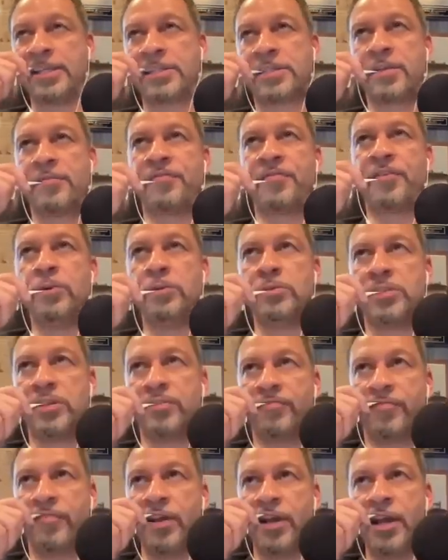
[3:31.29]
he's confused
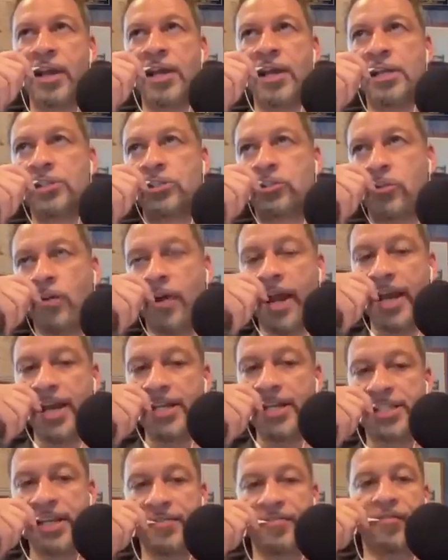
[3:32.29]
in
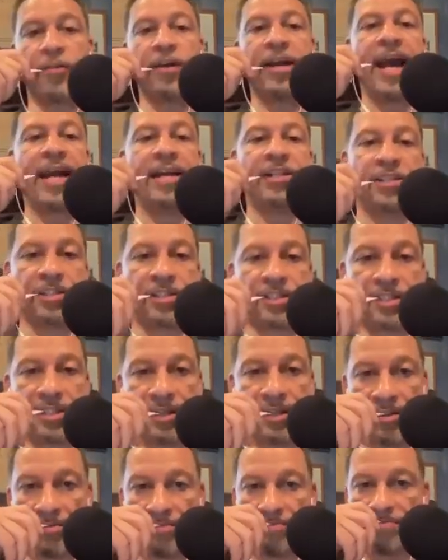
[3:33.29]
trades and free agency.